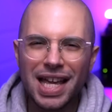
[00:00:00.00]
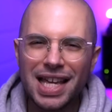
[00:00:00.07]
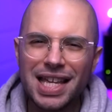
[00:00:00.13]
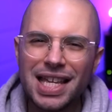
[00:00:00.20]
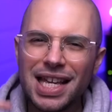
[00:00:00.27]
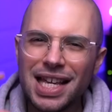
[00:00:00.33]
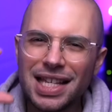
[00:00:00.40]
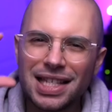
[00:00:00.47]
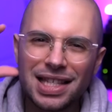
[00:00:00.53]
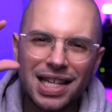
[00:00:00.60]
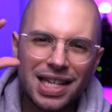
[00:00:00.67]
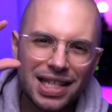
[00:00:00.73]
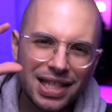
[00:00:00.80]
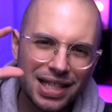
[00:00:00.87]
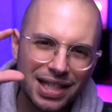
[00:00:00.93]
He is
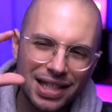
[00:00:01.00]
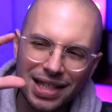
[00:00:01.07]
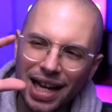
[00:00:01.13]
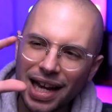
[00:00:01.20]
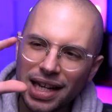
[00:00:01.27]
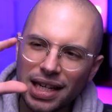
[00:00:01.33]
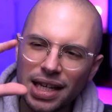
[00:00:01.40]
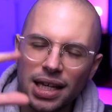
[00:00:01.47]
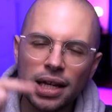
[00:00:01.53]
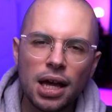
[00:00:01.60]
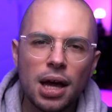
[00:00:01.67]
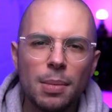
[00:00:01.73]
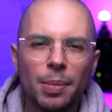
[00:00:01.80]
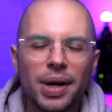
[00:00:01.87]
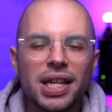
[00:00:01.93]
this
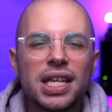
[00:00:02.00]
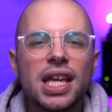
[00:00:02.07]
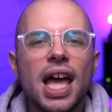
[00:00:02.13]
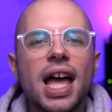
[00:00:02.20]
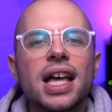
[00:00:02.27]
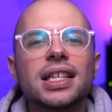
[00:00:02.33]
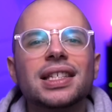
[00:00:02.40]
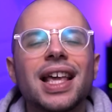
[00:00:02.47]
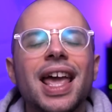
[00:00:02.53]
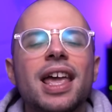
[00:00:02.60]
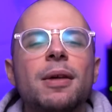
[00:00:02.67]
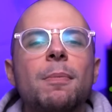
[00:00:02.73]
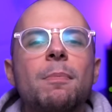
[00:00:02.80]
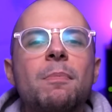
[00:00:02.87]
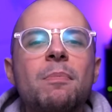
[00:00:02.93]
tiny, but he has
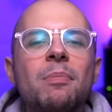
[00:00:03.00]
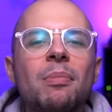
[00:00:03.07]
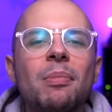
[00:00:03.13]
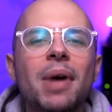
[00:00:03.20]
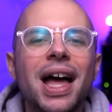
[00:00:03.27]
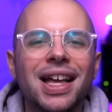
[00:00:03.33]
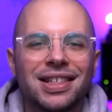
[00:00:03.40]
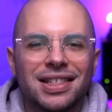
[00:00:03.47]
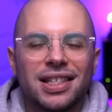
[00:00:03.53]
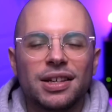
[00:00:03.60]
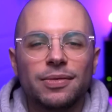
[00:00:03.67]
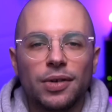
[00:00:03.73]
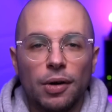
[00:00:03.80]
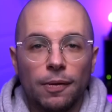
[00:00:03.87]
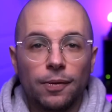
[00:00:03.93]
a
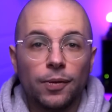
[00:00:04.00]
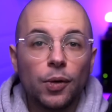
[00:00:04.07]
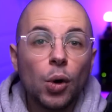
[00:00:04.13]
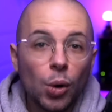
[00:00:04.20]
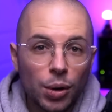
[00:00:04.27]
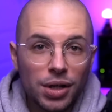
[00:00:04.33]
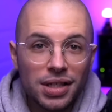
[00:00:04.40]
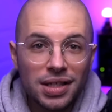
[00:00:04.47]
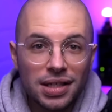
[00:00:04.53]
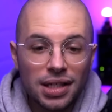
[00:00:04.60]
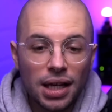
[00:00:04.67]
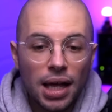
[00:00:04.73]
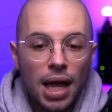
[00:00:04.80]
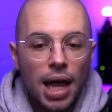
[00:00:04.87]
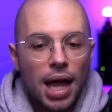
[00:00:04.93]
massive voice,
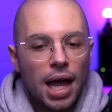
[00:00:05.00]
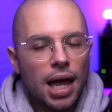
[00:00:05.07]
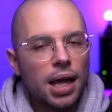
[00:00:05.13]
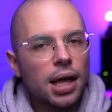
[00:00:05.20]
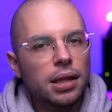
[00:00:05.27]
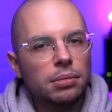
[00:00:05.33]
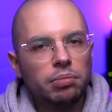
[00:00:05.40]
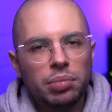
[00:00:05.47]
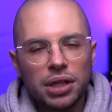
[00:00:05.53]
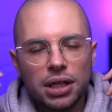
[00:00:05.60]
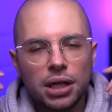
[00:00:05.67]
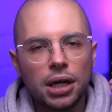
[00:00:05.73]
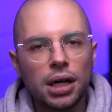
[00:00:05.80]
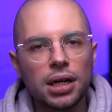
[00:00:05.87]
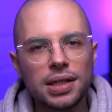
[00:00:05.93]
and
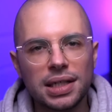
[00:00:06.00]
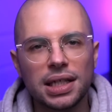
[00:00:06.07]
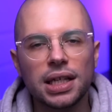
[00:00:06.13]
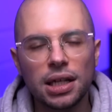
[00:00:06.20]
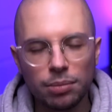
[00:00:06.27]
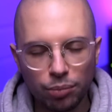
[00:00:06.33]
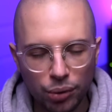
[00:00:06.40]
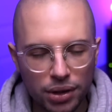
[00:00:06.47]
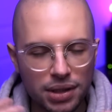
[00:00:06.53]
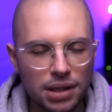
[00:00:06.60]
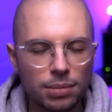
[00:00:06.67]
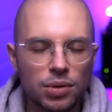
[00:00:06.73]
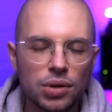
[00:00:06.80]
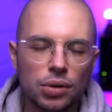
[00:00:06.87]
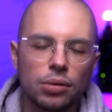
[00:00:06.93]
because he impressed
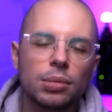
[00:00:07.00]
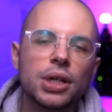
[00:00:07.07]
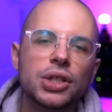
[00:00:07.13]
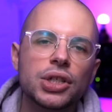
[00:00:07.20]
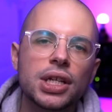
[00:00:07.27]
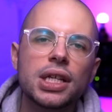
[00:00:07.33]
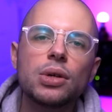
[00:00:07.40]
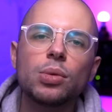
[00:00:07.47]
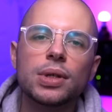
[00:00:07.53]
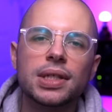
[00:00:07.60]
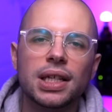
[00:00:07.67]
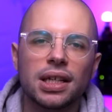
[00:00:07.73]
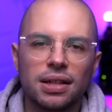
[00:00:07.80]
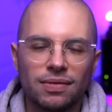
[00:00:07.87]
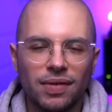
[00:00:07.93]
them so much, he
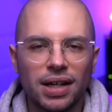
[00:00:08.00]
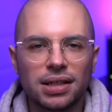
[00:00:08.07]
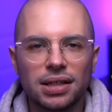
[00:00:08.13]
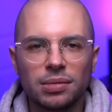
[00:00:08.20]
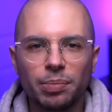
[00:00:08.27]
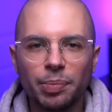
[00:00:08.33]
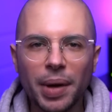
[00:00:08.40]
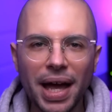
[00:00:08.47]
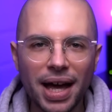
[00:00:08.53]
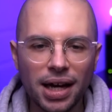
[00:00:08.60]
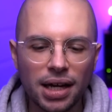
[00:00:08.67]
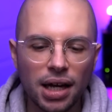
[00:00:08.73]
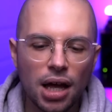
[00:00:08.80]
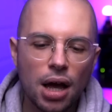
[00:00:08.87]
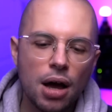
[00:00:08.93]
was invited back